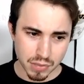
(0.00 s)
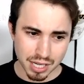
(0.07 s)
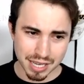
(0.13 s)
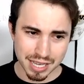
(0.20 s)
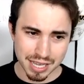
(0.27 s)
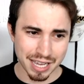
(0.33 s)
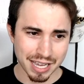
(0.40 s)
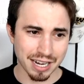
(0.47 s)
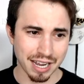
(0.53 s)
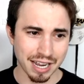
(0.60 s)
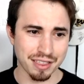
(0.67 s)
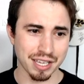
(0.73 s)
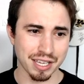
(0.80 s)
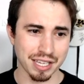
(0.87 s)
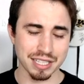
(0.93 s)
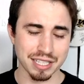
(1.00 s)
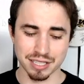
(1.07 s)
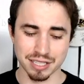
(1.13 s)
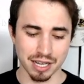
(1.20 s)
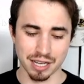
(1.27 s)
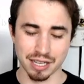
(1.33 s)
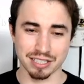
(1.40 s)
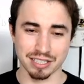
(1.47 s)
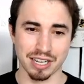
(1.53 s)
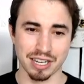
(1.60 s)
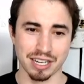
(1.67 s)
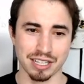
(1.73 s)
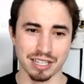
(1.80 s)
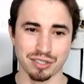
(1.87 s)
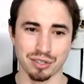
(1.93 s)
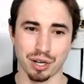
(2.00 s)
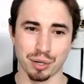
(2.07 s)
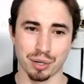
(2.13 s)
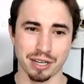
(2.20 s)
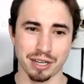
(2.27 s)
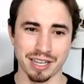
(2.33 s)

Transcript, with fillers: and I think it's uh, exciting to talk about